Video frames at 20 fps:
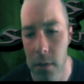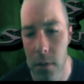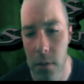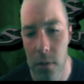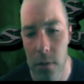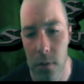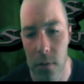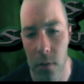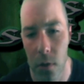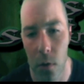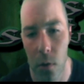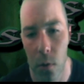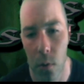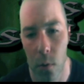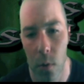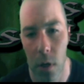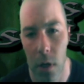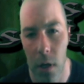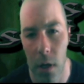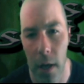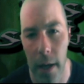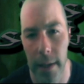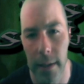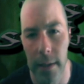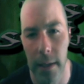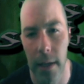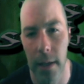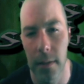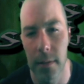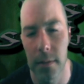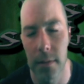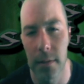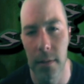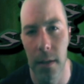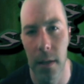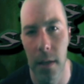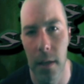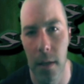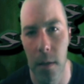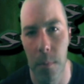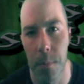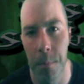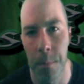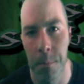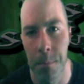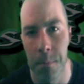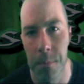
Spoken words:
So I guess I'll